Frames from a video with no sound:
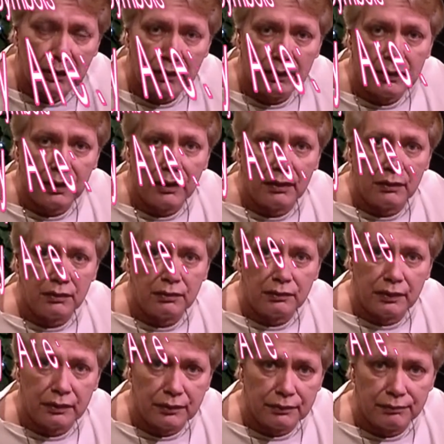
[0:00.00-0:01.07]

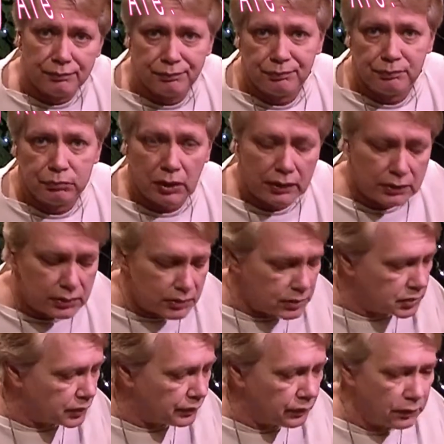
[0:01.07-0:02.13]
the places
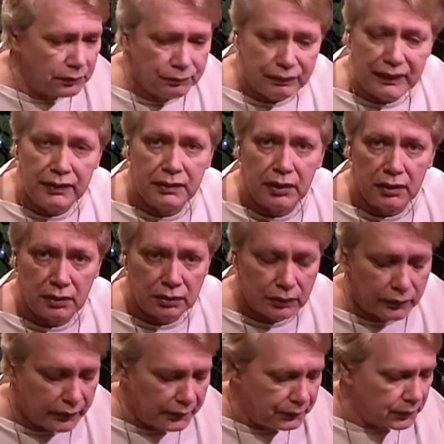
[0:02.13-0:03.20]
to feed the
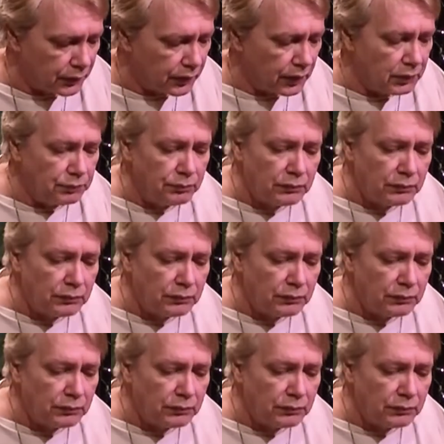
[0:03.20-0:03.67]
hungry, all right?